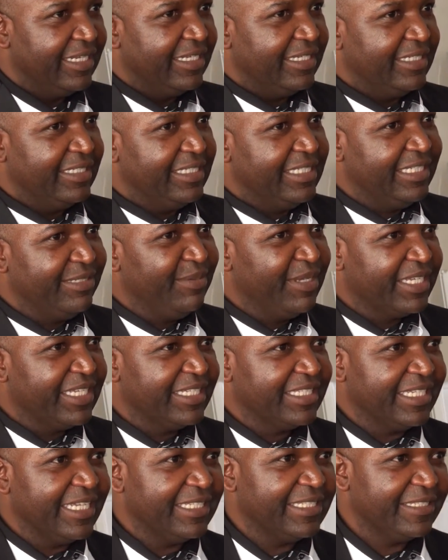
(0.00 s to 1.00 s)
Is it making
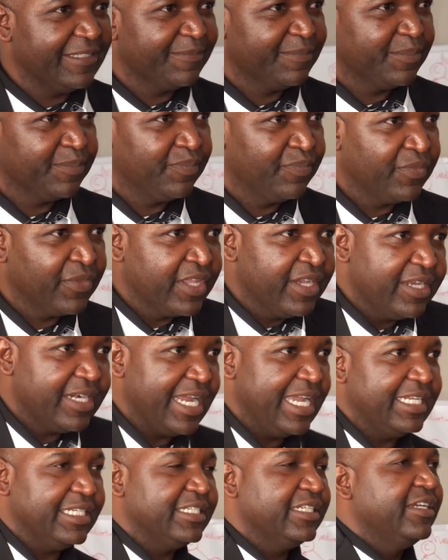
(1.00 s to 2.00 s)
sense?
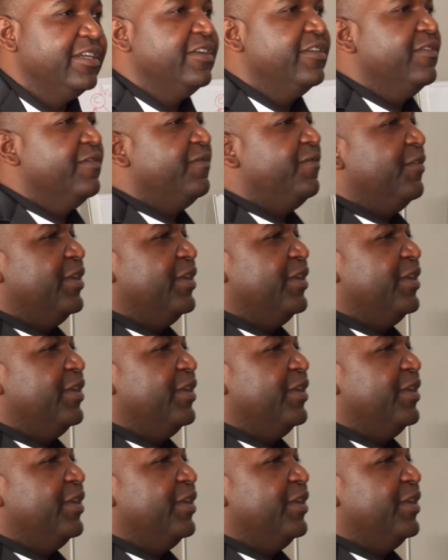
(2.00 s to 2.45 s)
Right. For